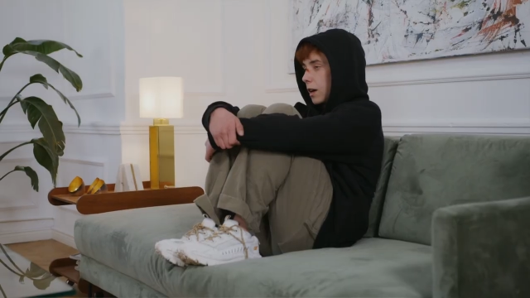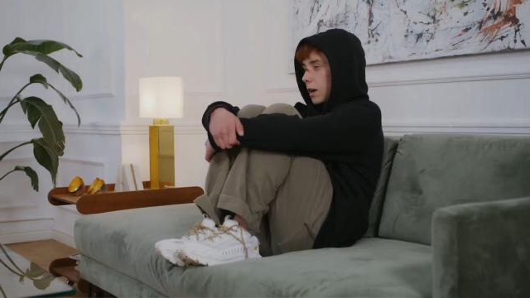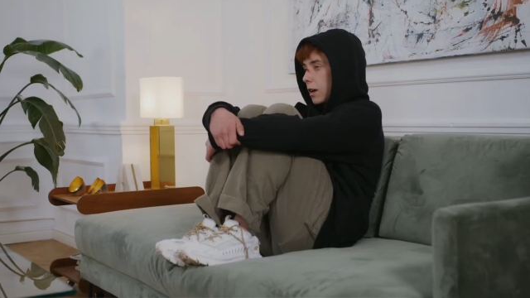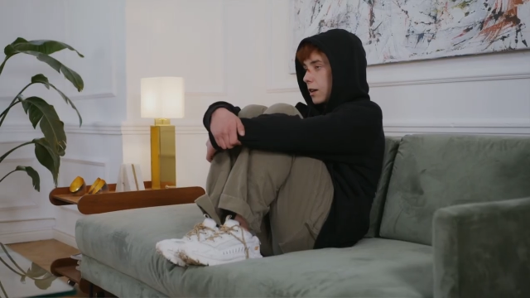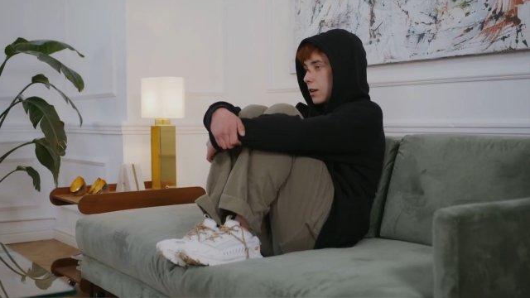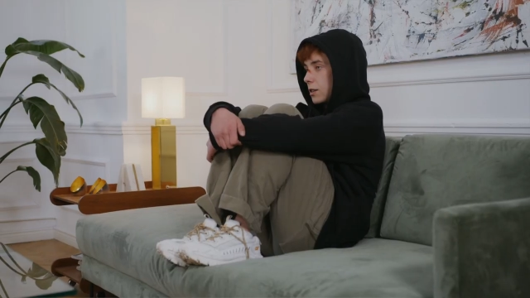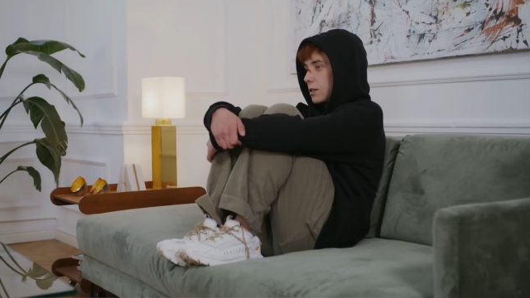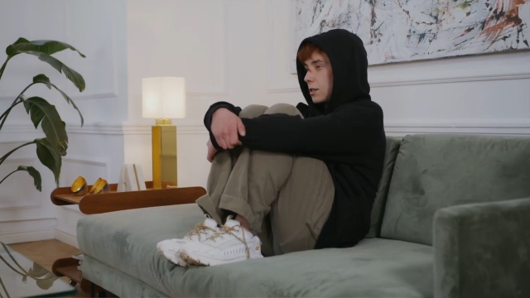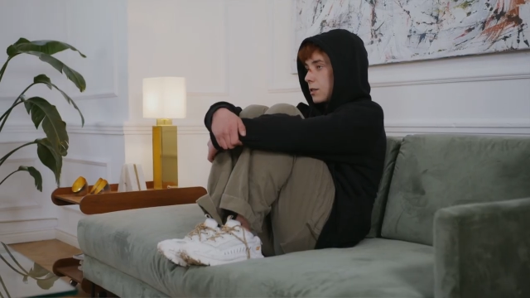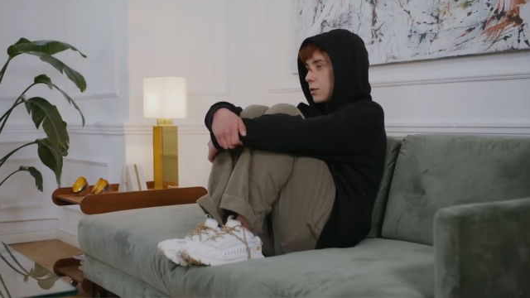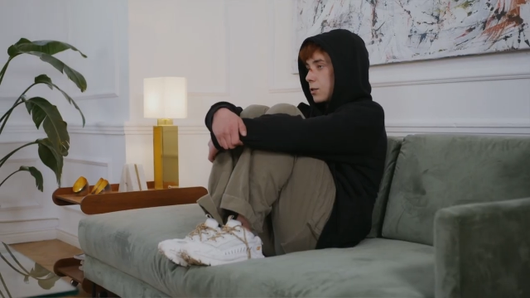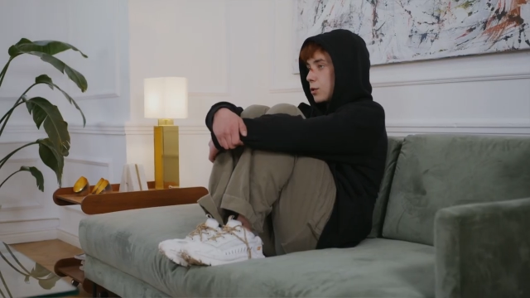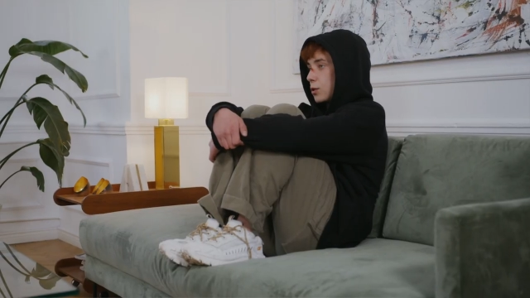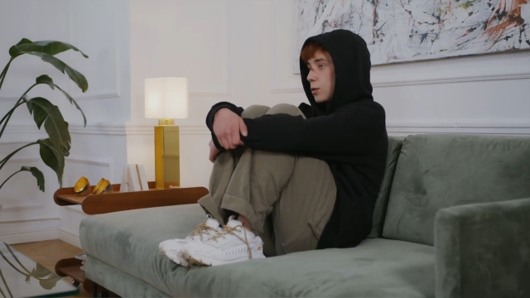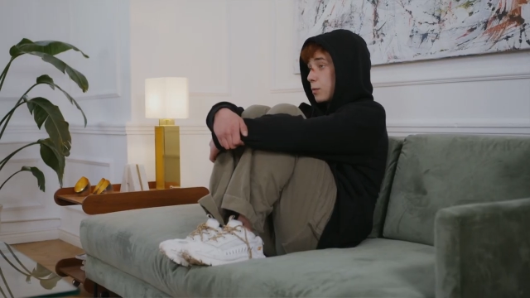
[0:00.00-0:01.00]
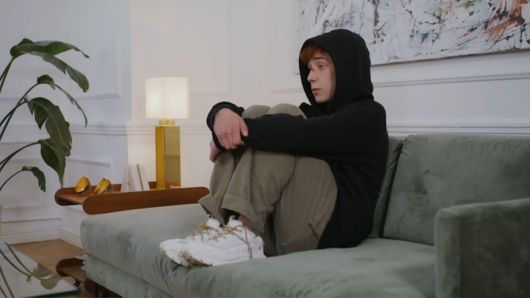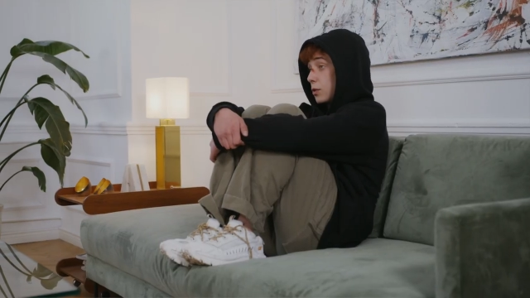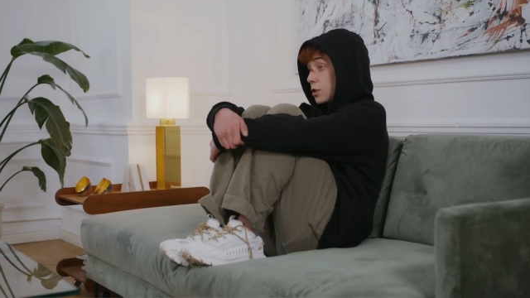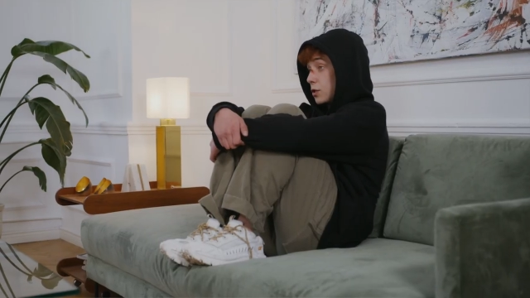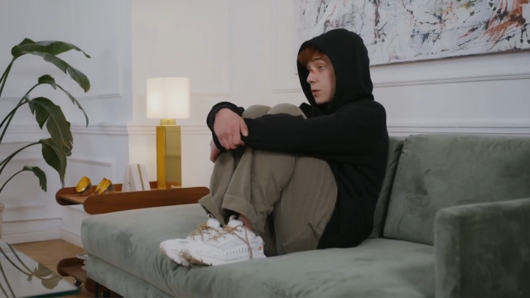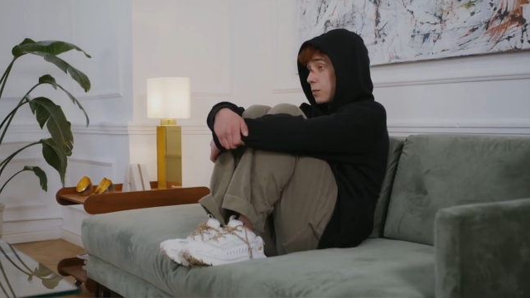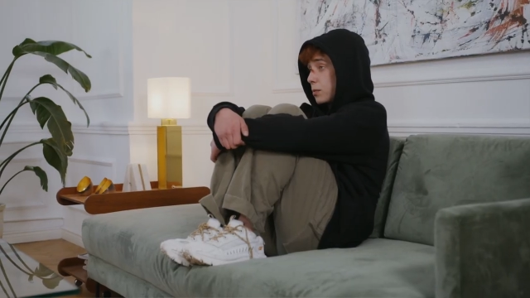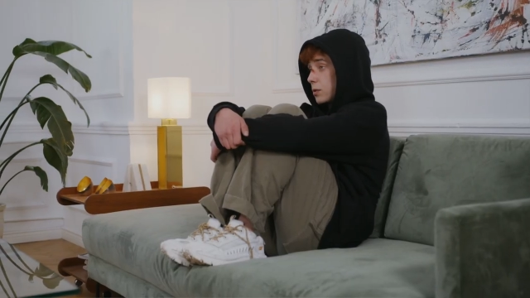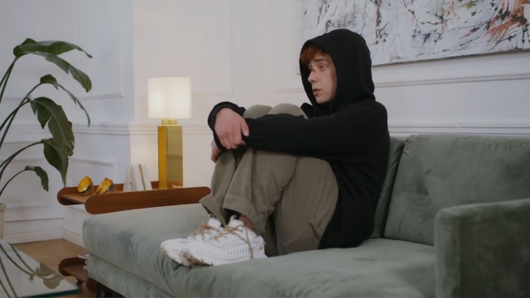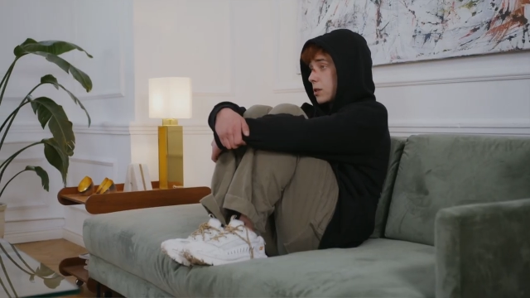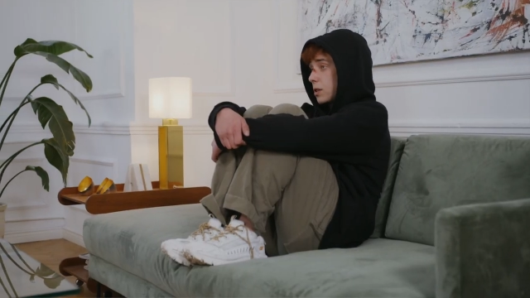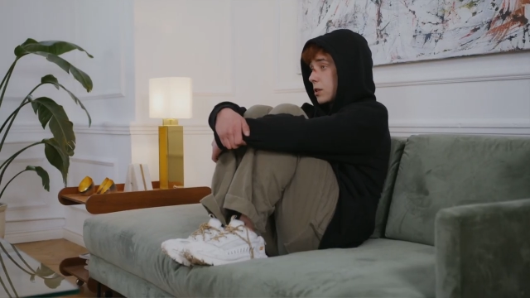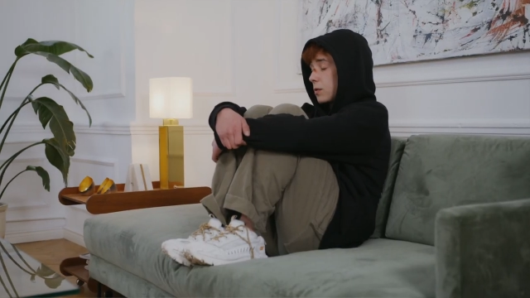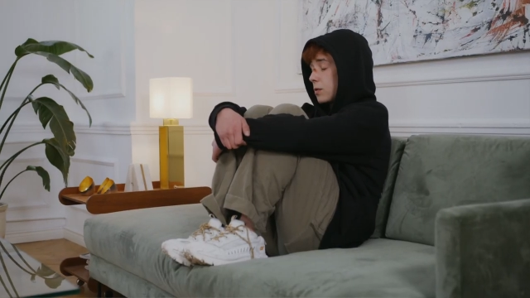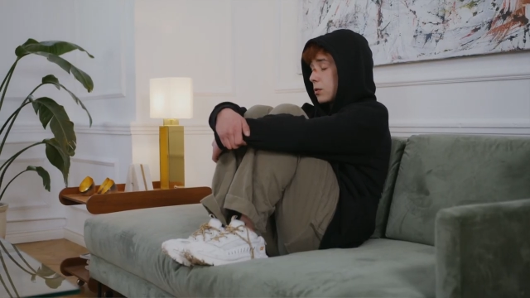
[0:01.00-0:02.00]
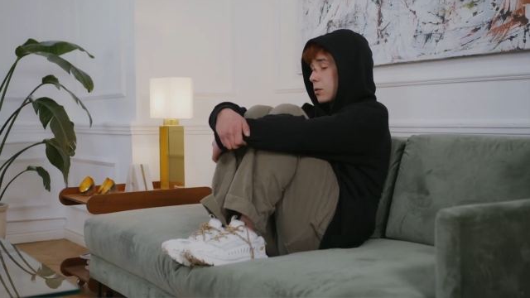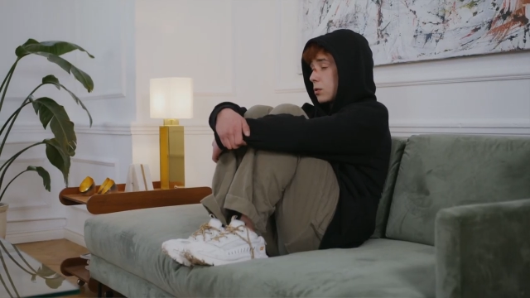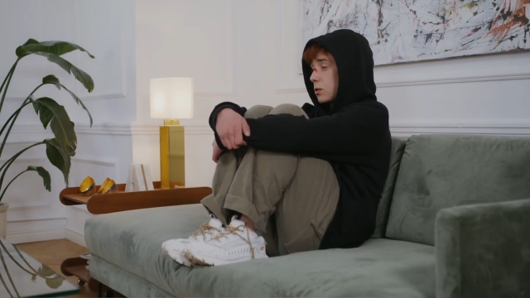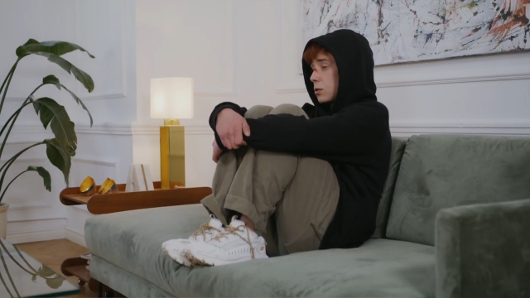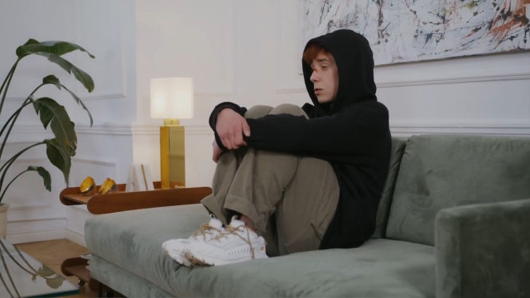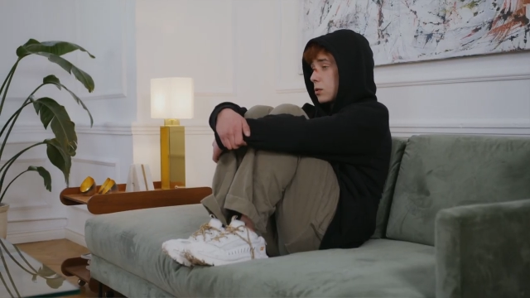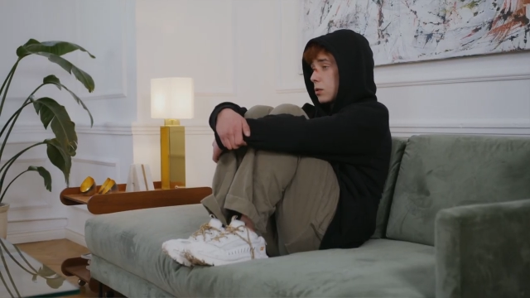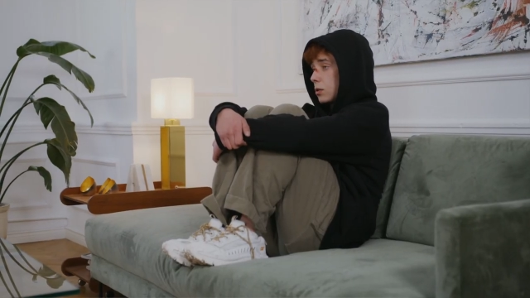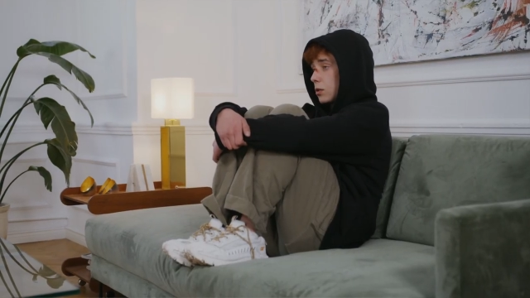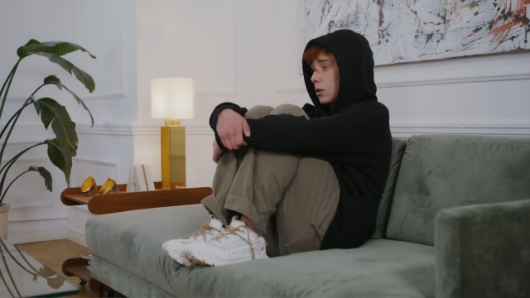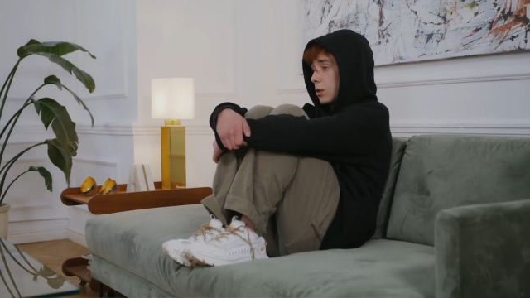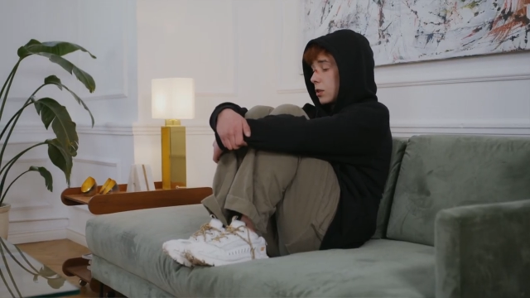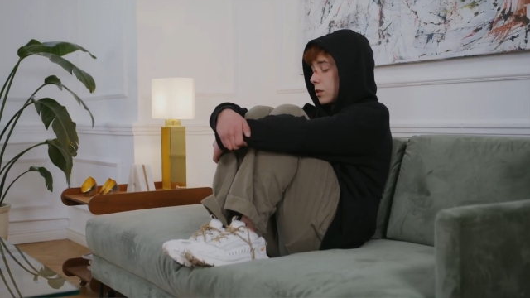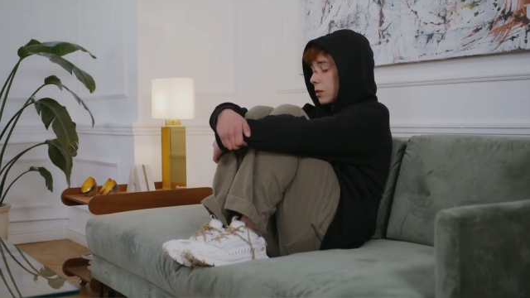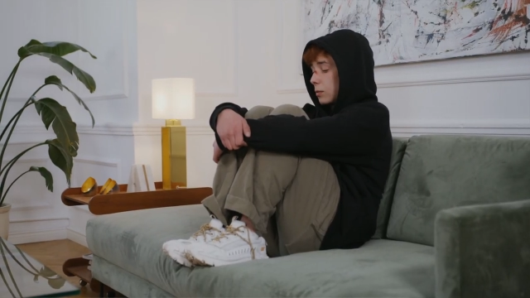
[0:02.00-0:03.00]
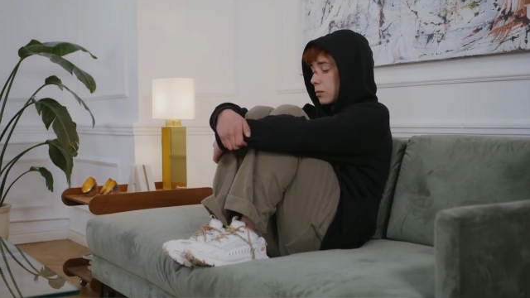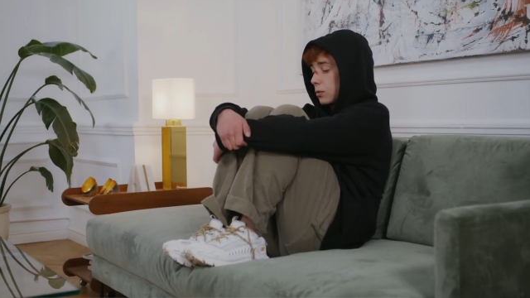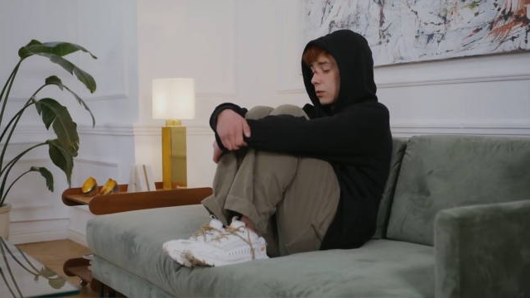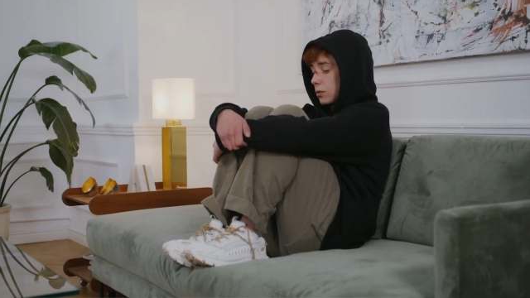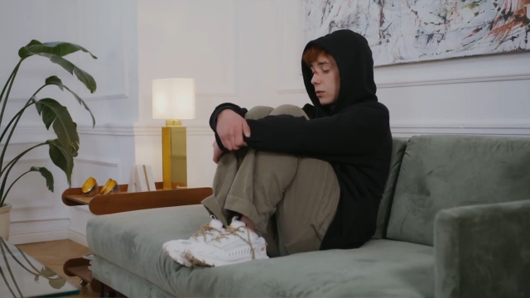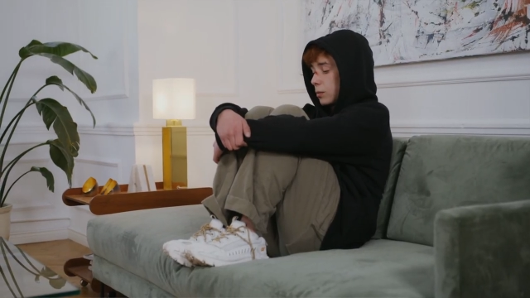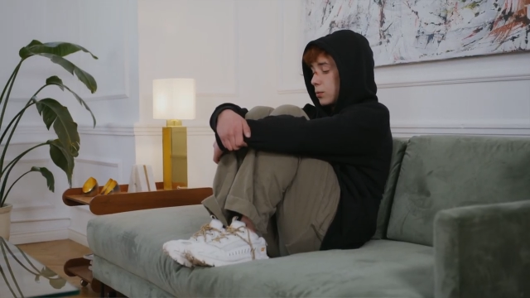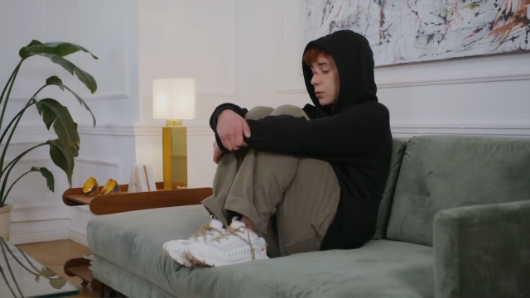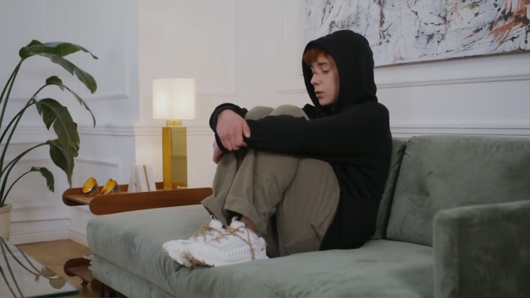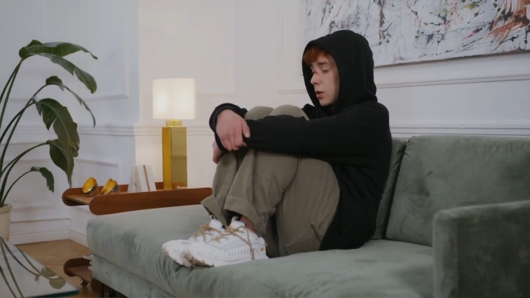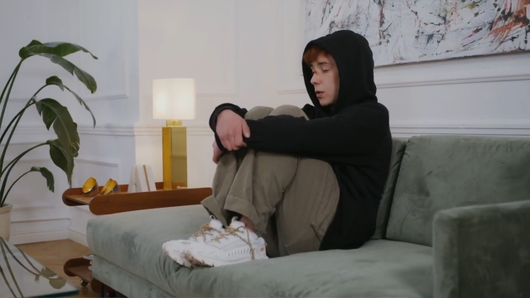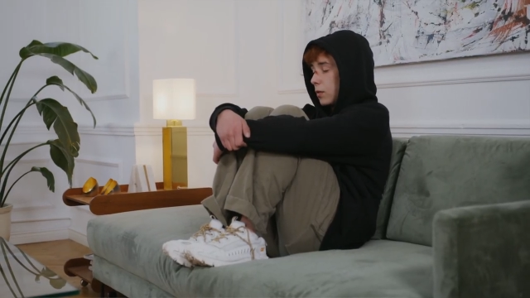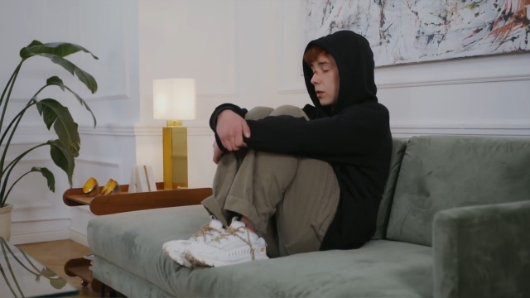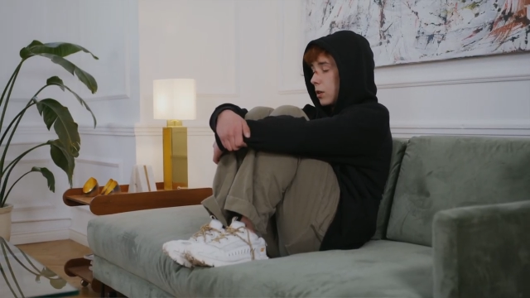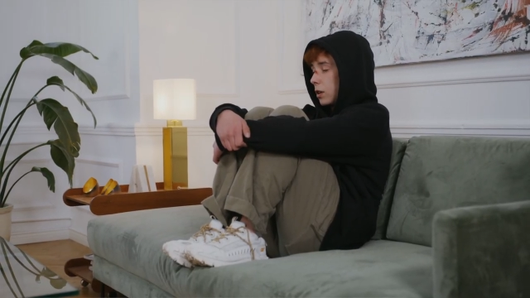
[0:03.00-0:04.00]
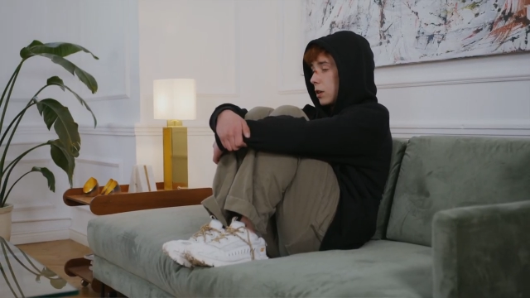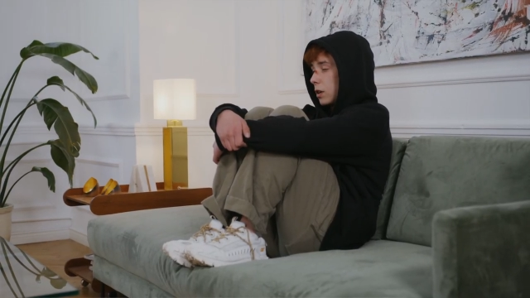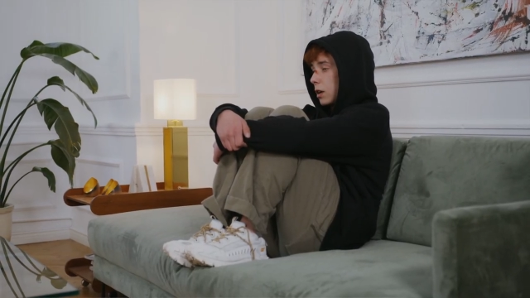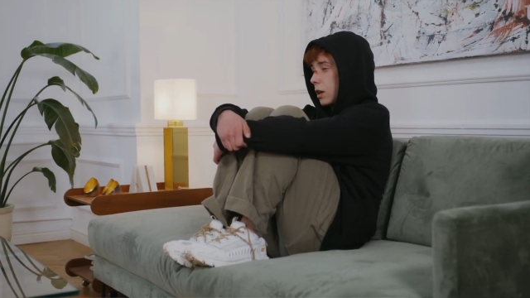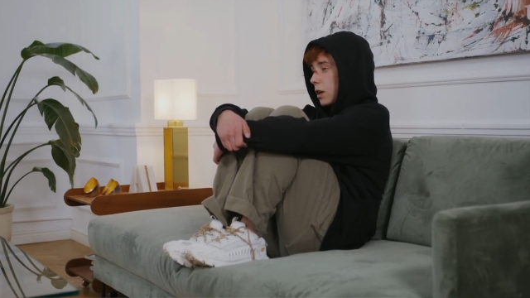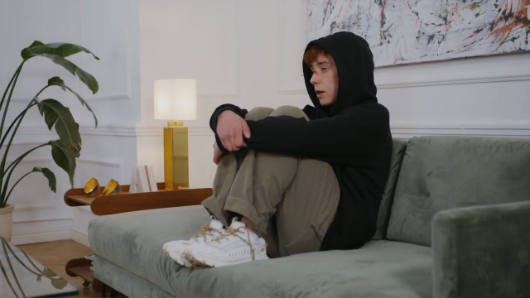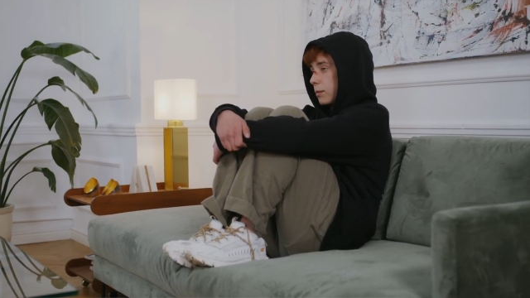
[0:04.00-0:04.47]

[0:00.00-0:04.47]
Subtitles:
is so key, and it really helps us to organize our emotions.